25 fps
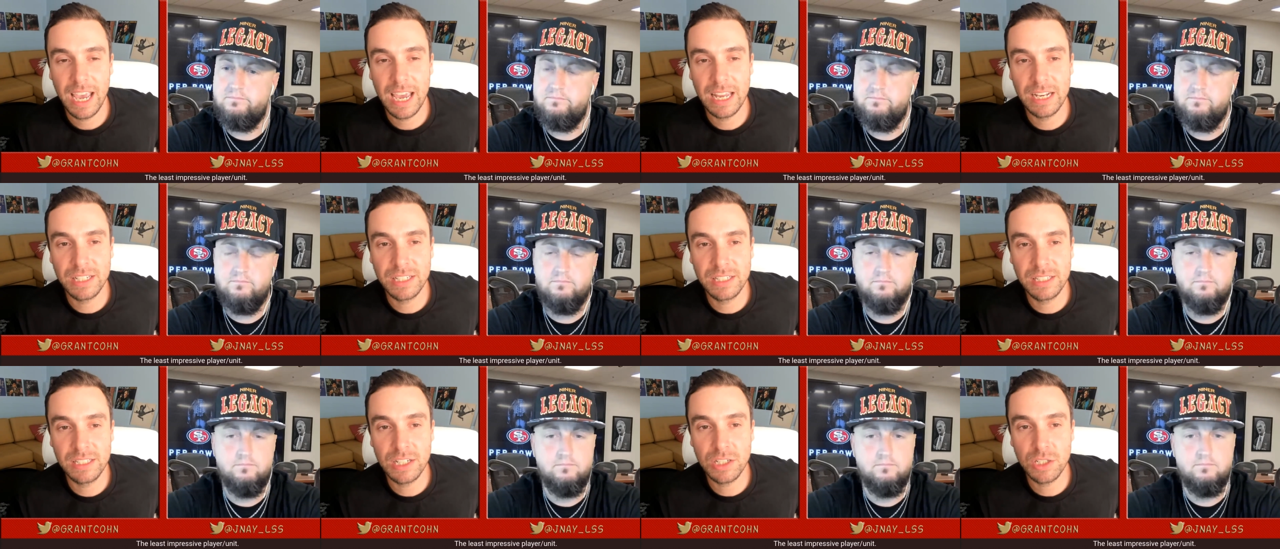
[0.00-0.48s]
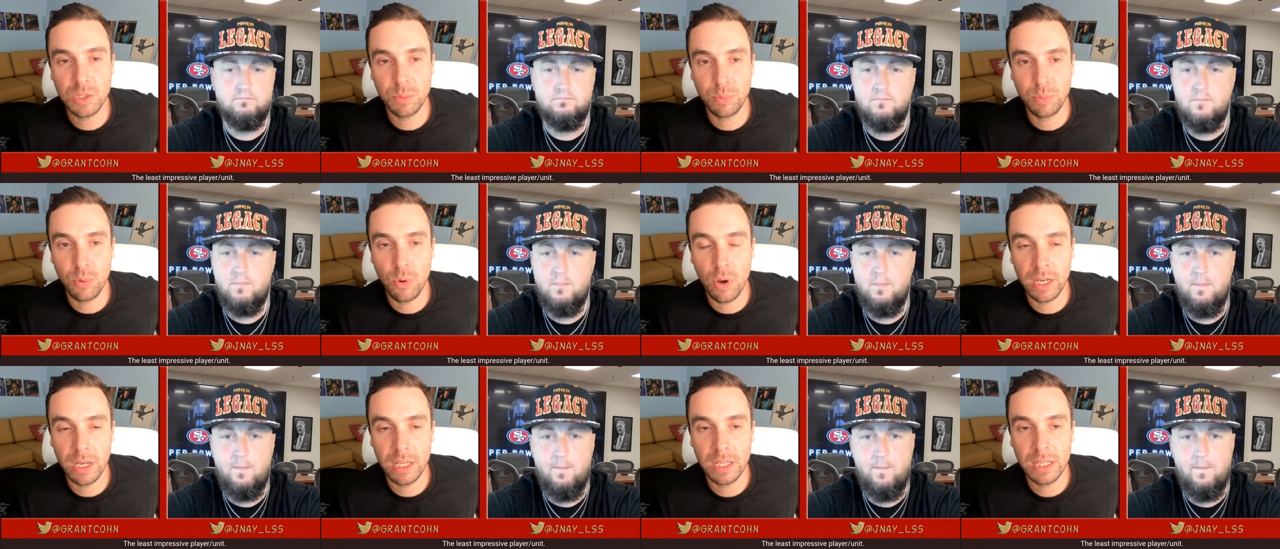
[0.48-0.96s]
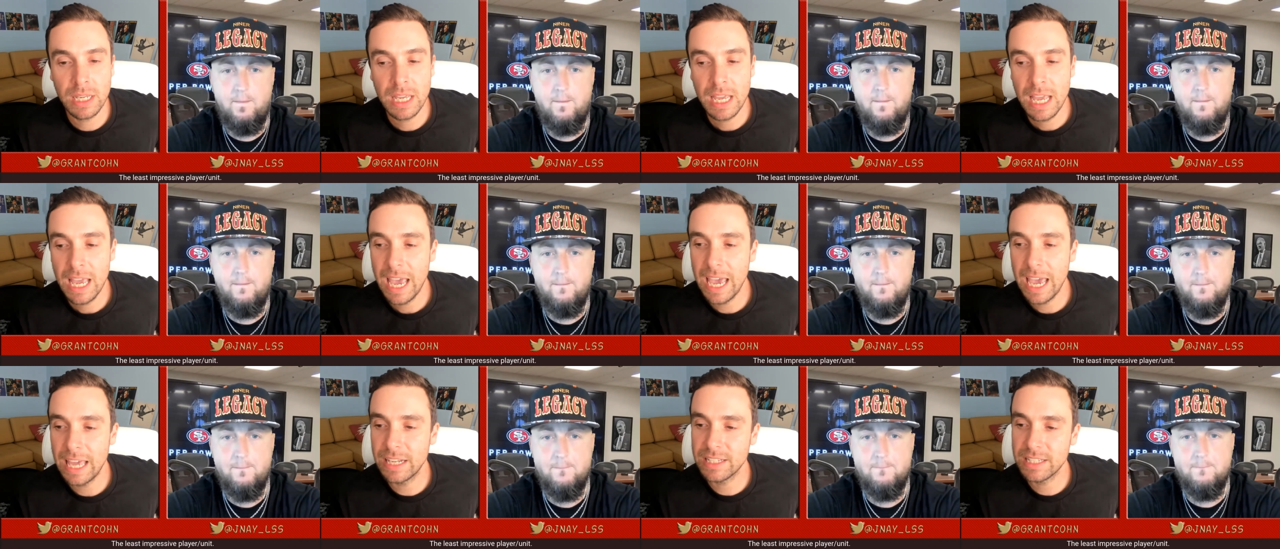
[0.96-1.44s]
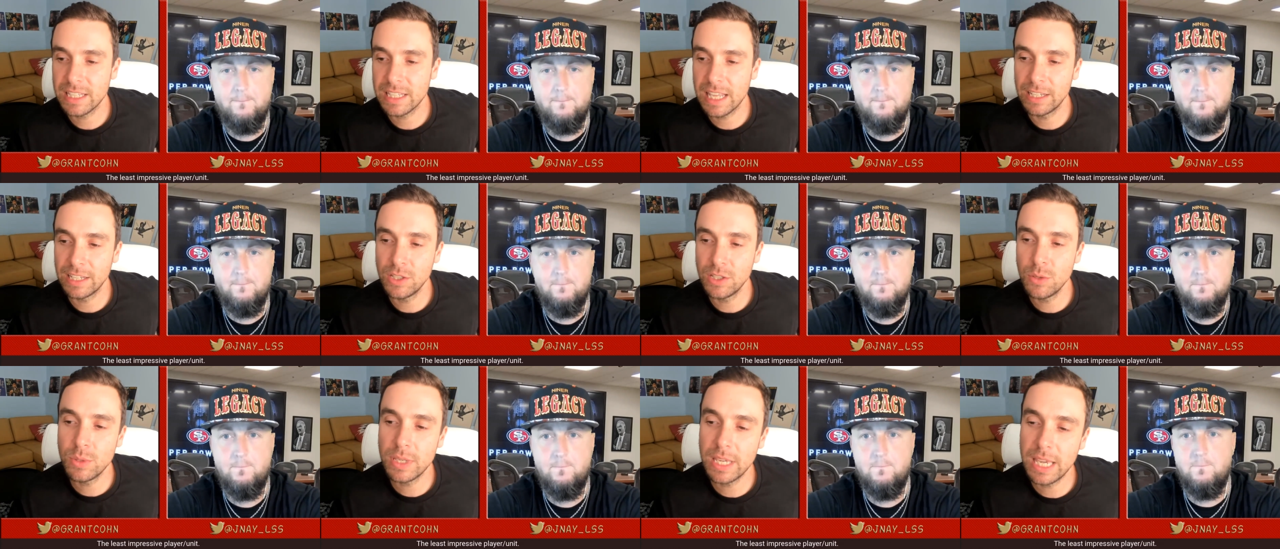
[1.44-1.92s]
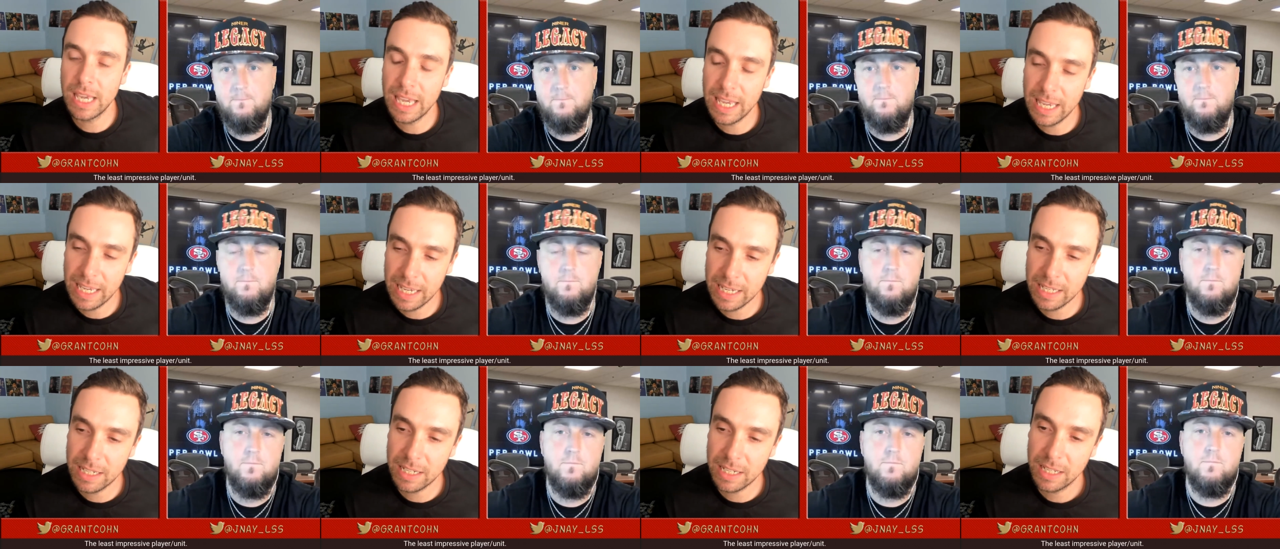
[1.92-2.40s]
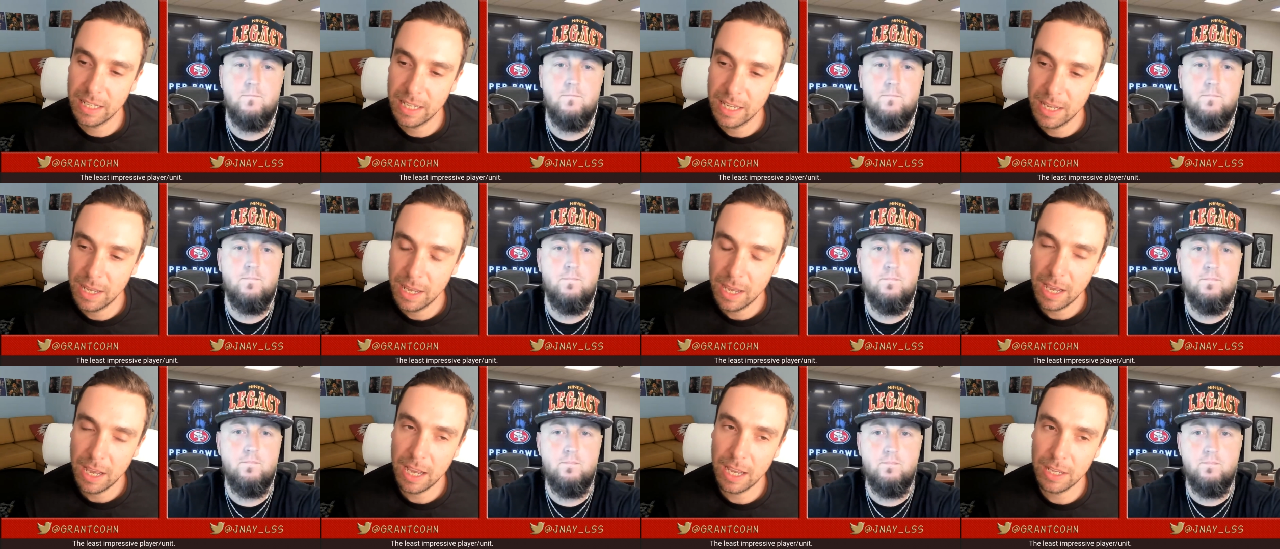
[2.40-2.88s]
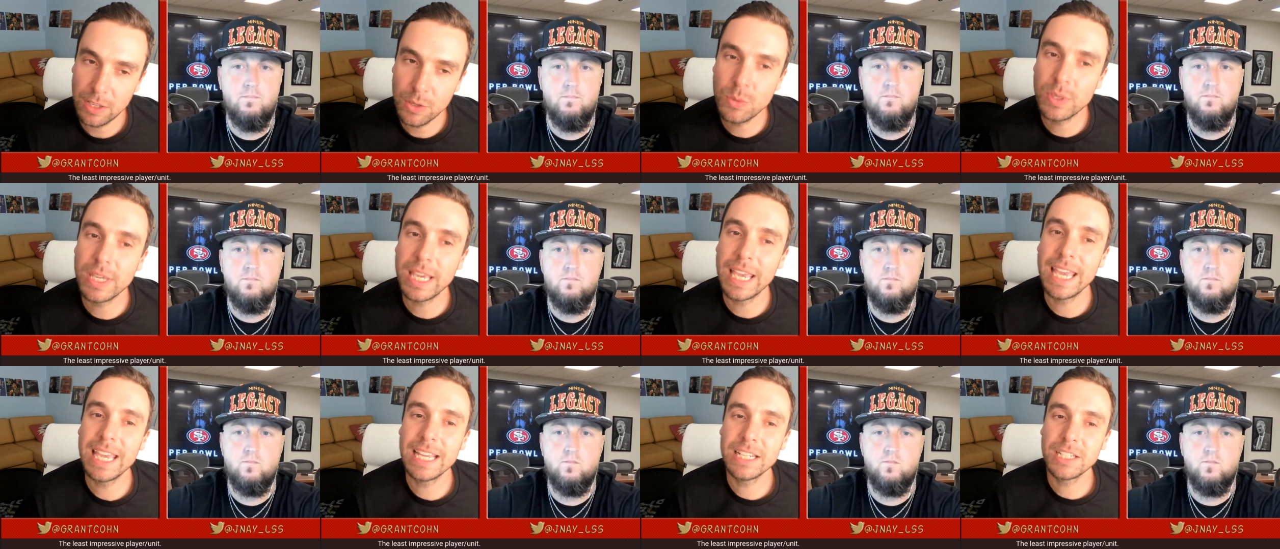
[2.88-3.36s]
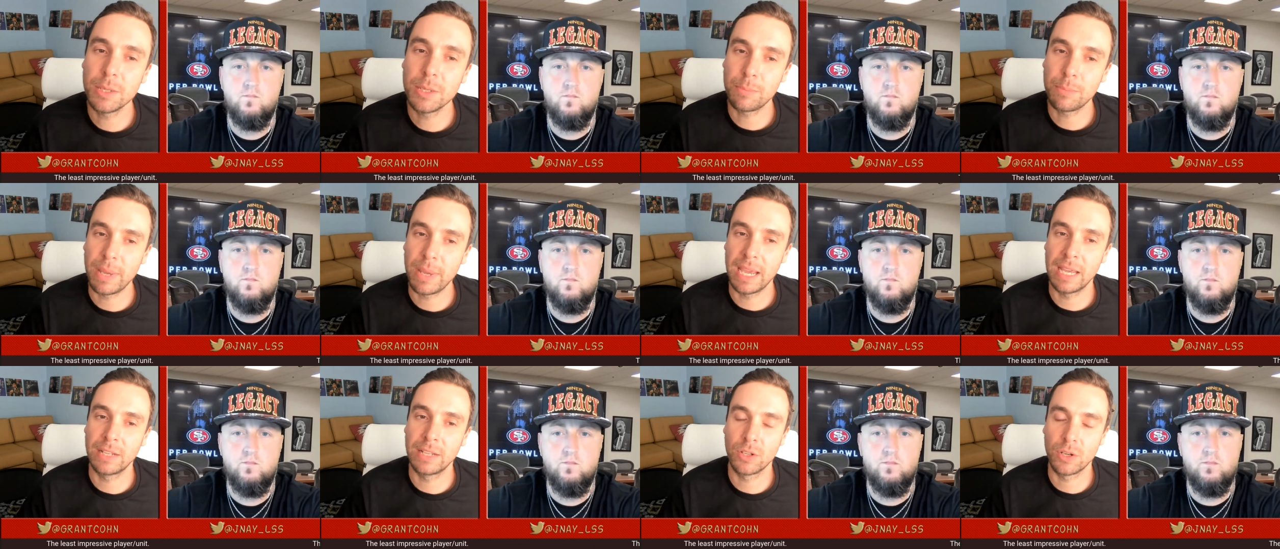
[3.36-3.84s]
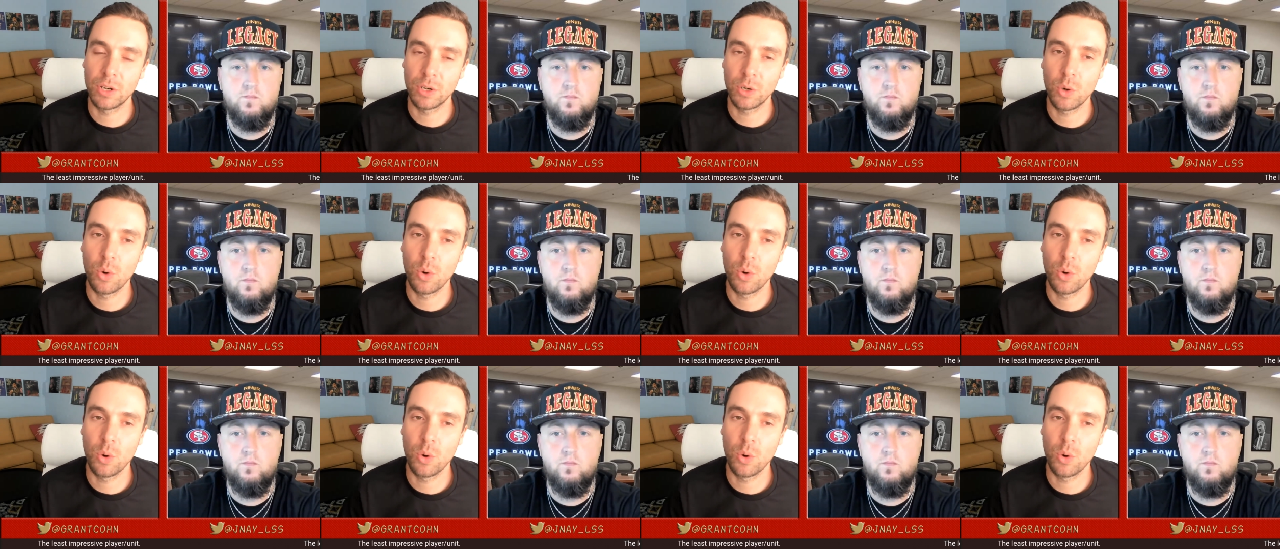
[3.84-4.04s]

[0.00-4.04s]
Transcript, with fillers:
Speaker 1: And it's disappointing. And it's like you can't you can't depend